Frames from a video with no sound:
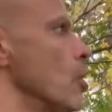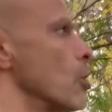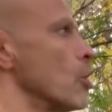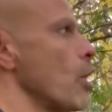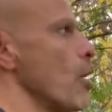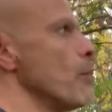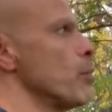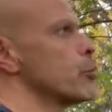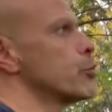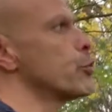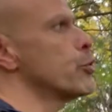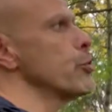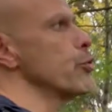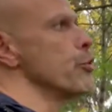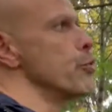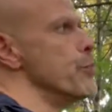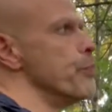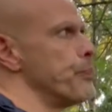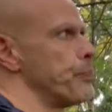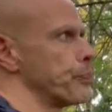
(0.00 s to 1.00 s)
Number
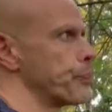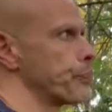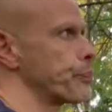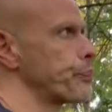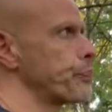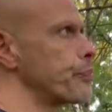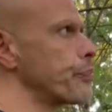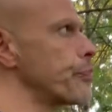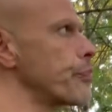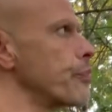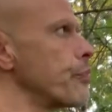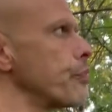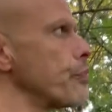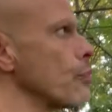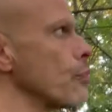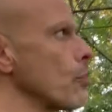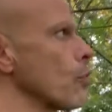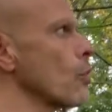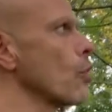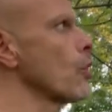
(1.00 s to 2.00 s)
2,
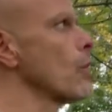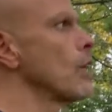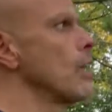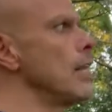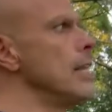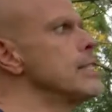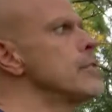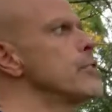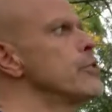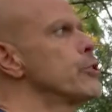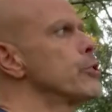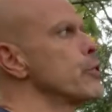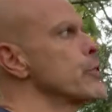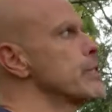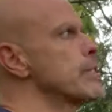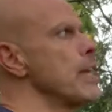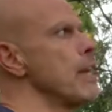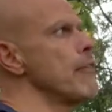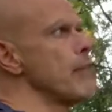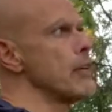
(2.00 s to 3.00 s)
listen to
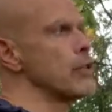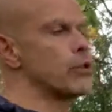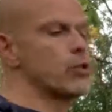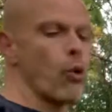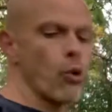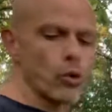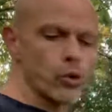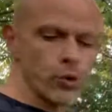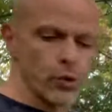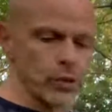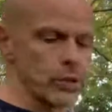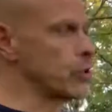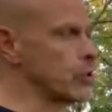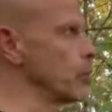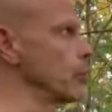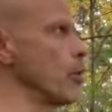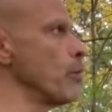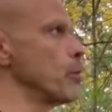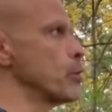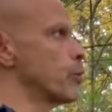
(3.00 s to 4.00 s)
yourself and talk to yourself. So
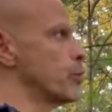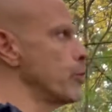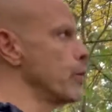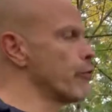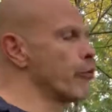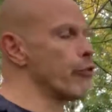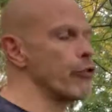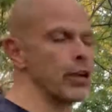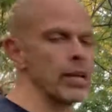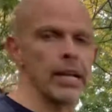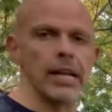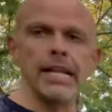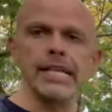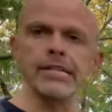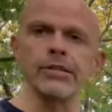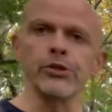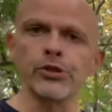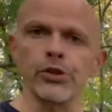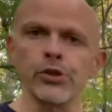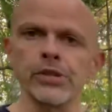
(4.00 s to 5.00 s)
number 2 and 3,
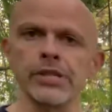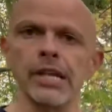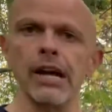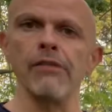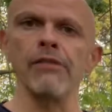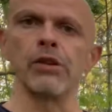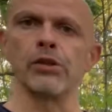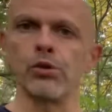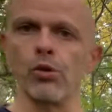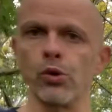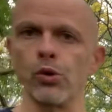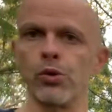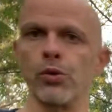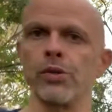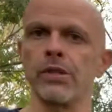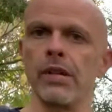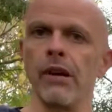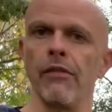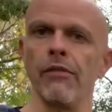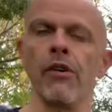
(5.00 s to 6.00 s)
listen to yourself and talk to
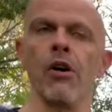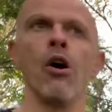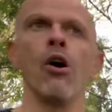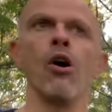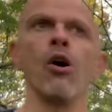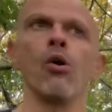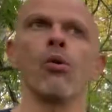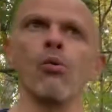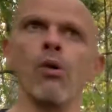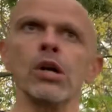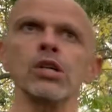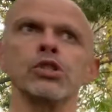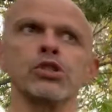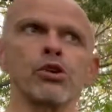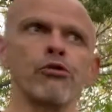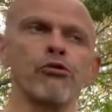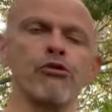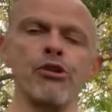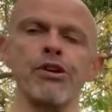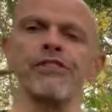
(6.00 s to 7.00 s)
yourself. Once
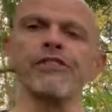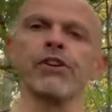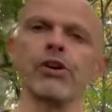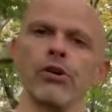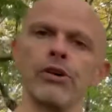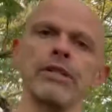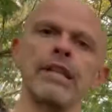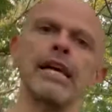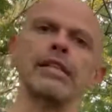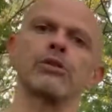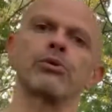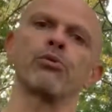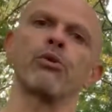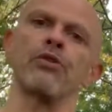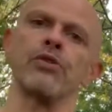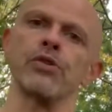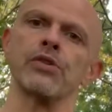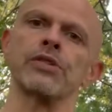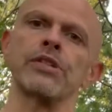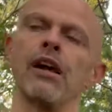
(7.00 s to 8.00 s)
you've reconnected with
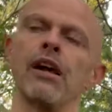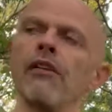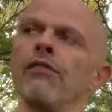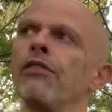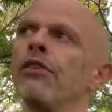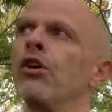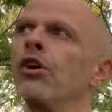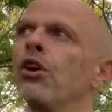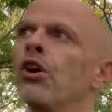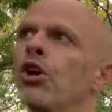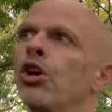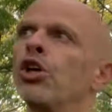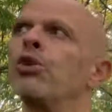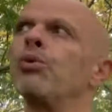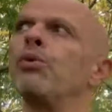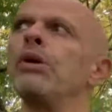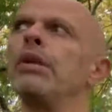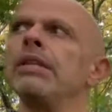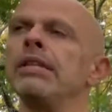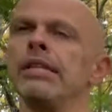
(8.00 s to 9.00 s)
yourself, you
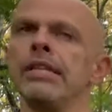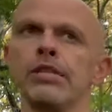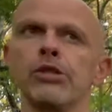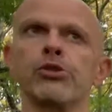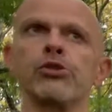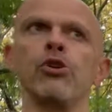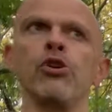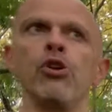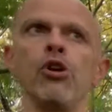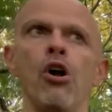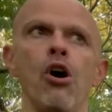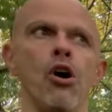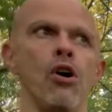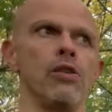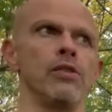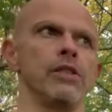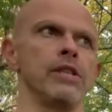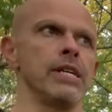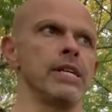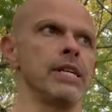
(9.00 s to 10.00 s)
will need to
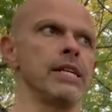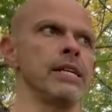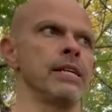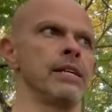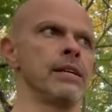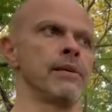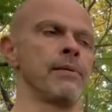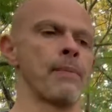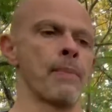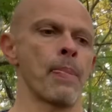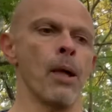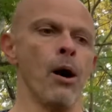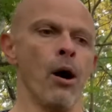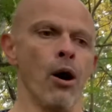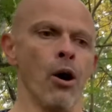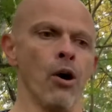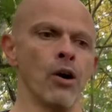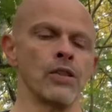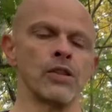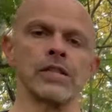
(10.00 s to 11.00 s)
learn the
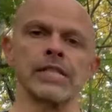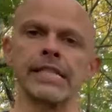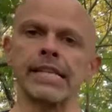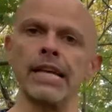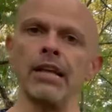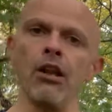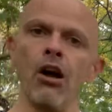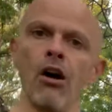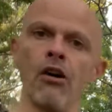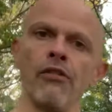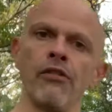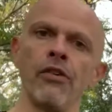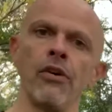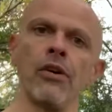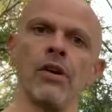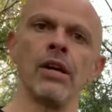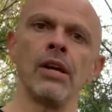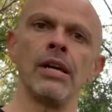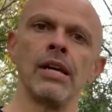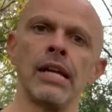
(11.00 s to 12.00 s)
skill of
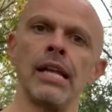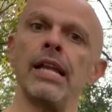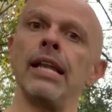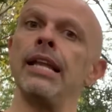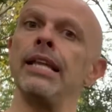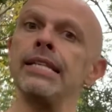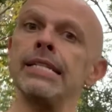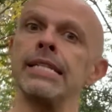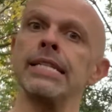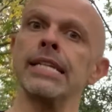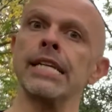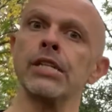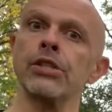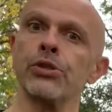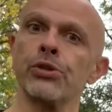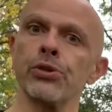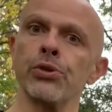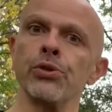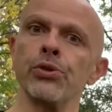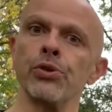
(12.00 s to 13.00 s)
listening
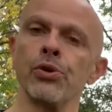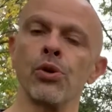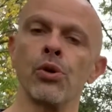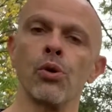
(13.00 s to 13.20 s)
to,